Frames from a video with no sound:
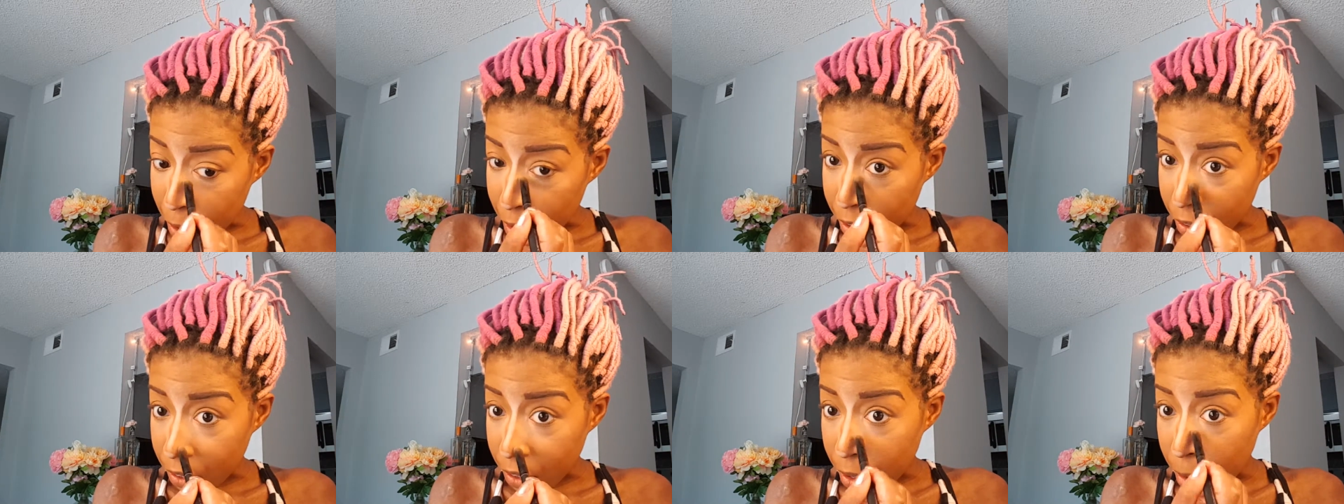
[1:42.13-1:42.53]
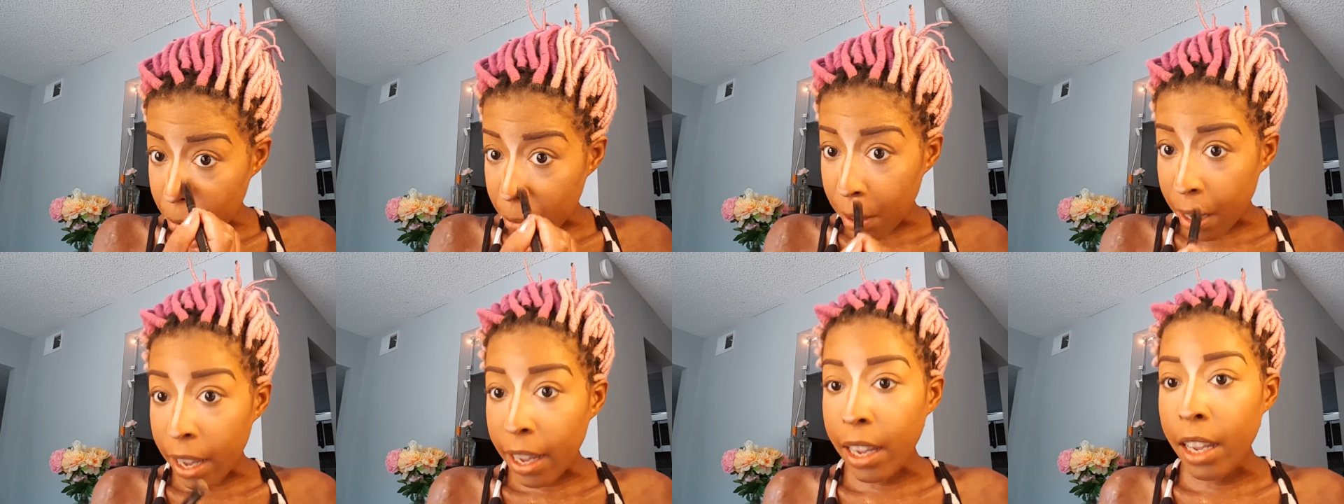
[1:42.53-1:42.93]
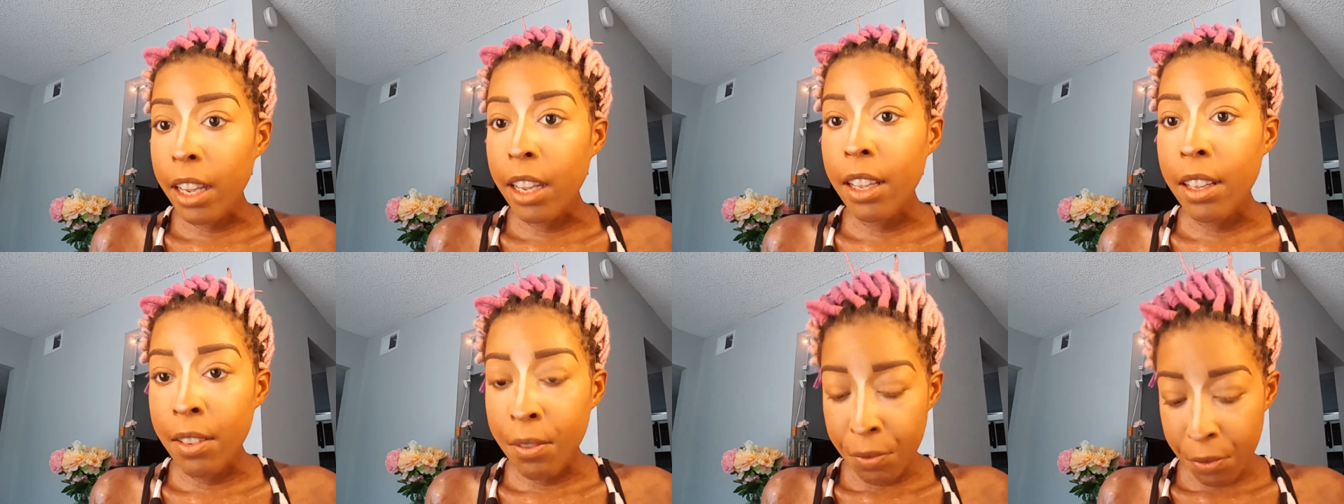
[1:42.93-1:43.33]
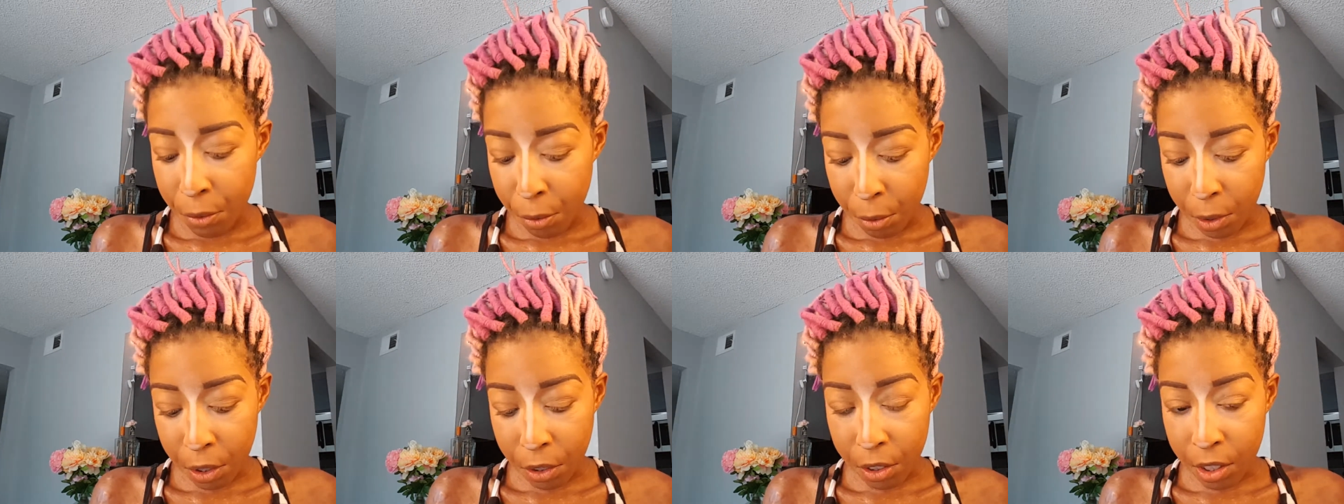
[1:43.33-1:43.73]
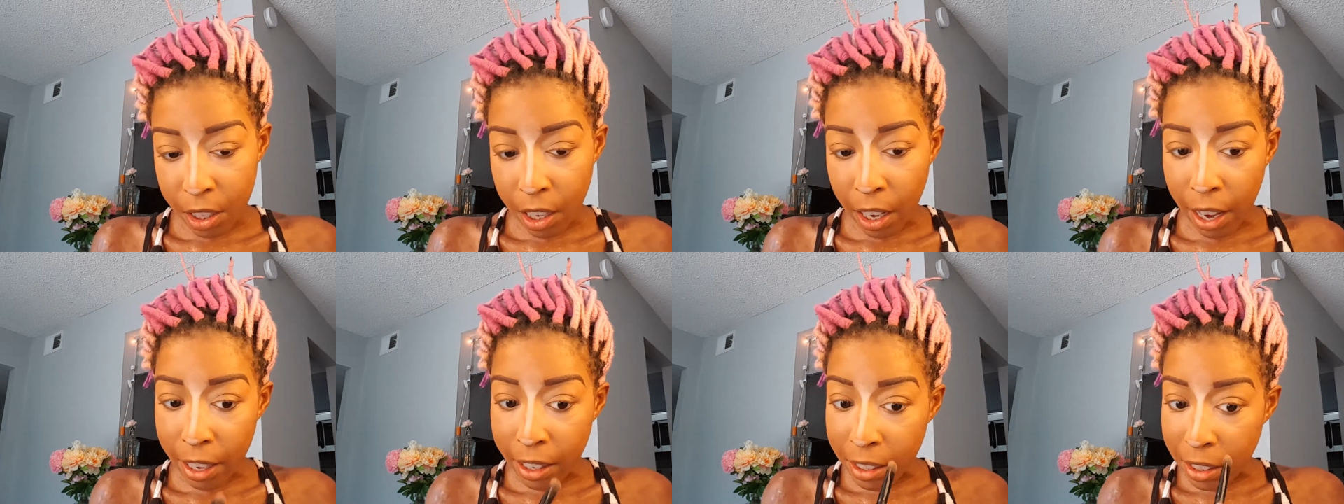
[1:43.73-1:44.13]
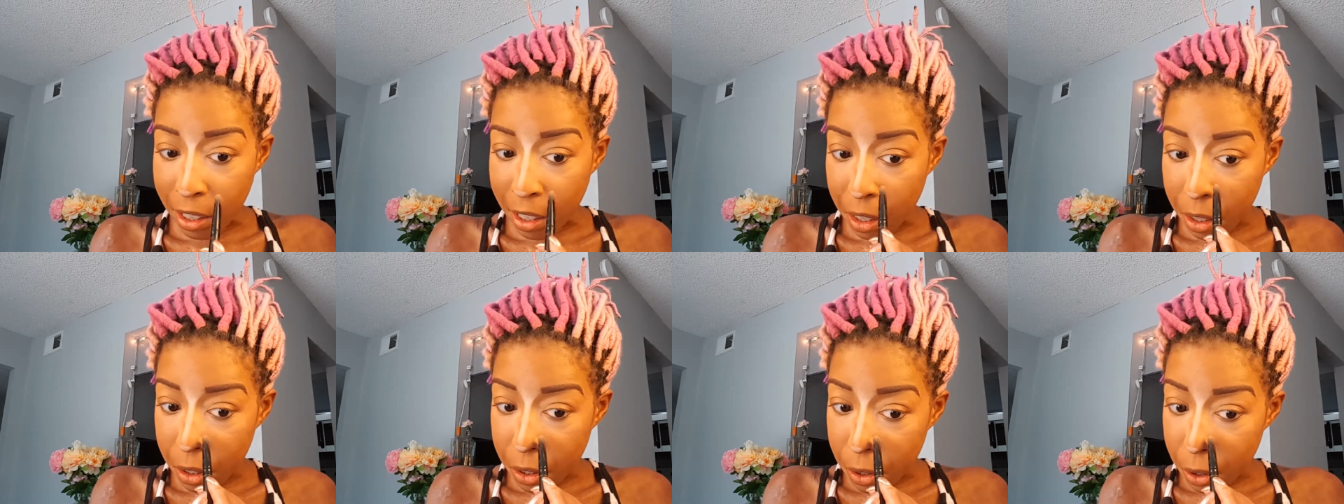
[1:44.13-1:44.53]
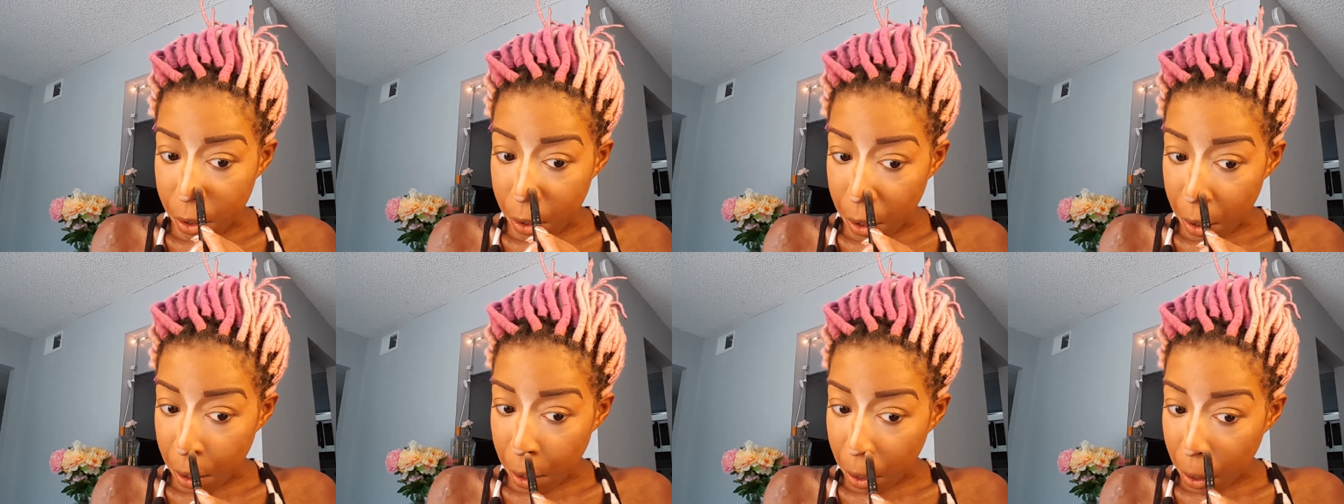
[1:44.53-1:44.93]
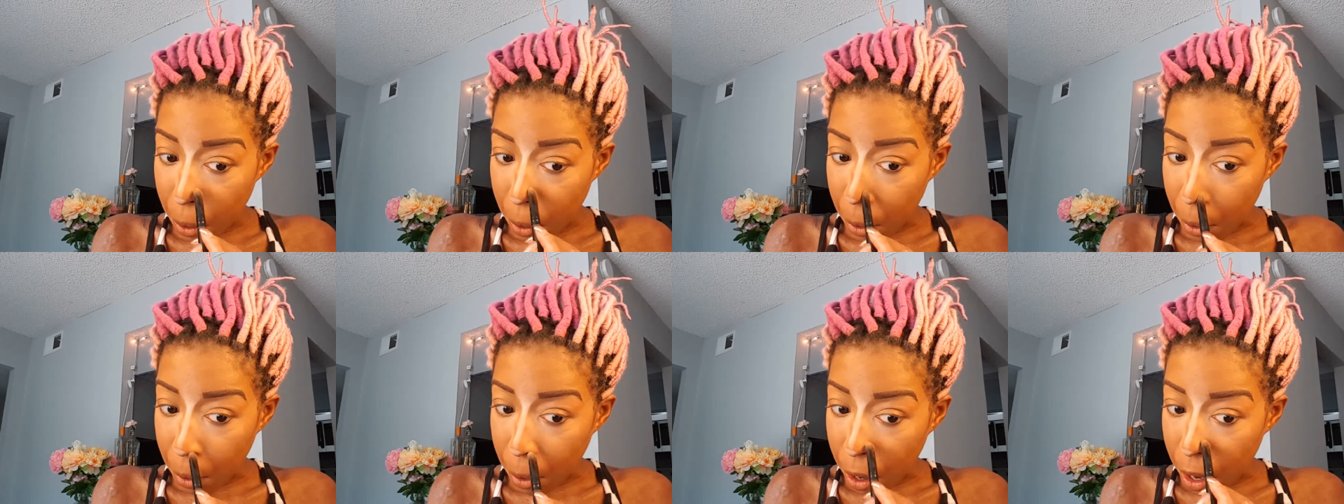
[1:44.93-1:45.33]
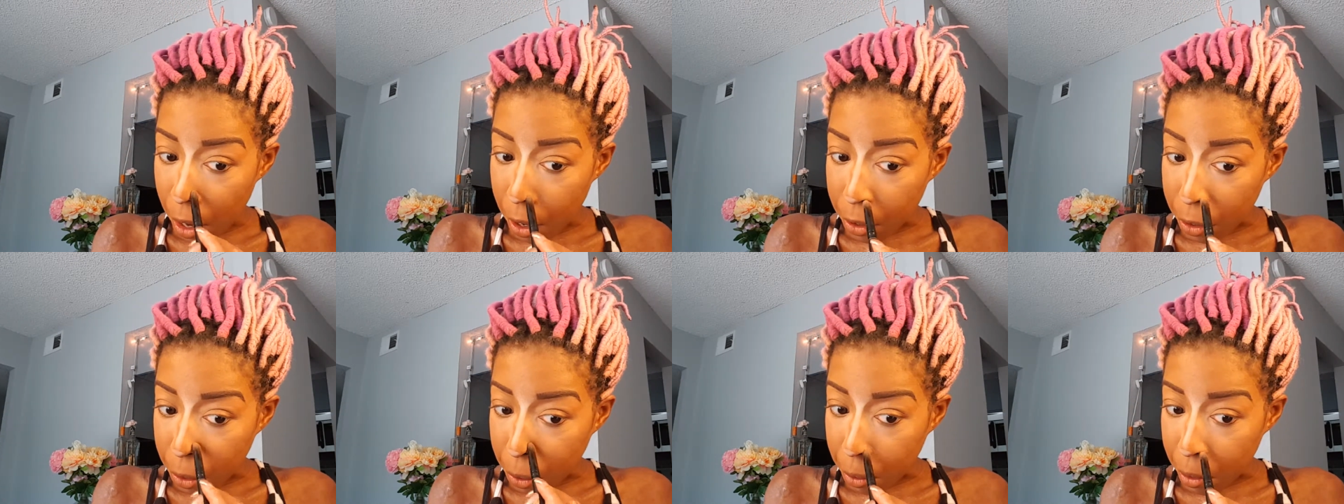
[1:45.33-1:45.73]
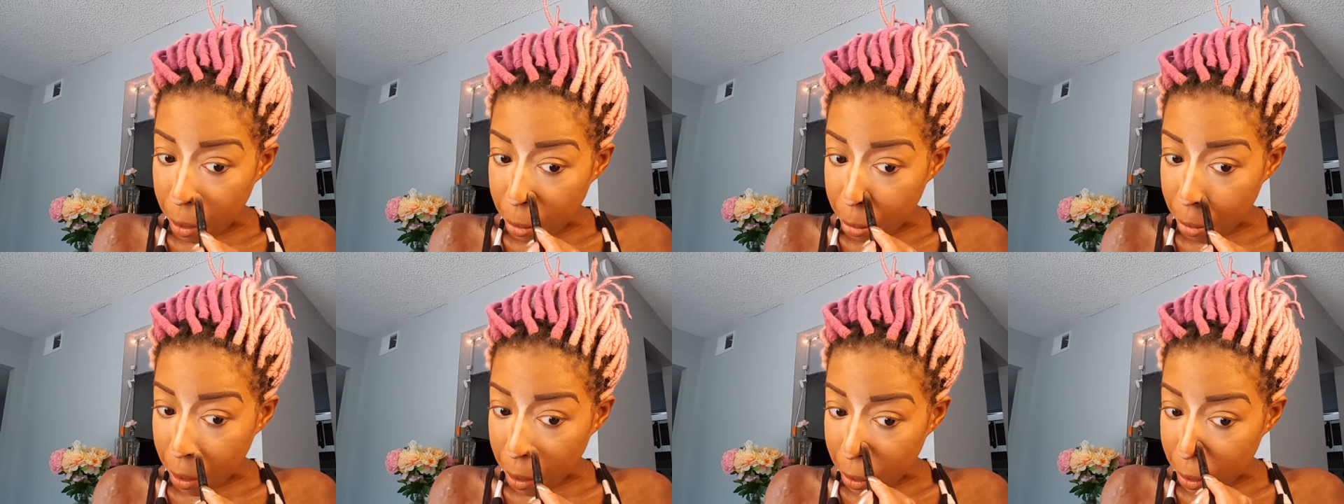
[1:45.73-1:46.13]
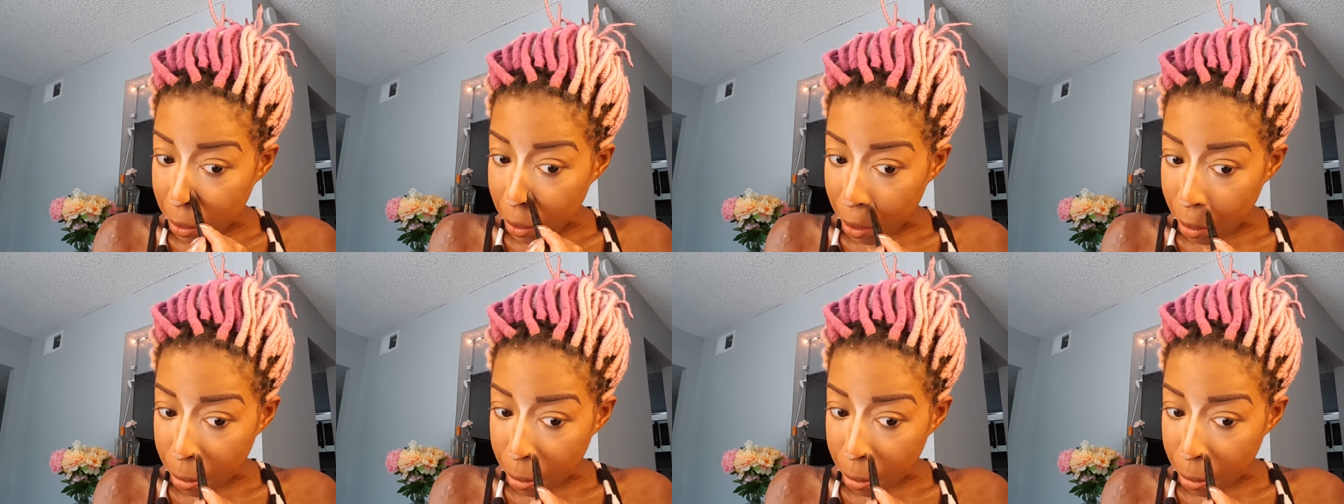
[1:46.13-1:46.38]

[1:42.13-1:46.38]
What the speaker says: with my Real Techniques contouring brush.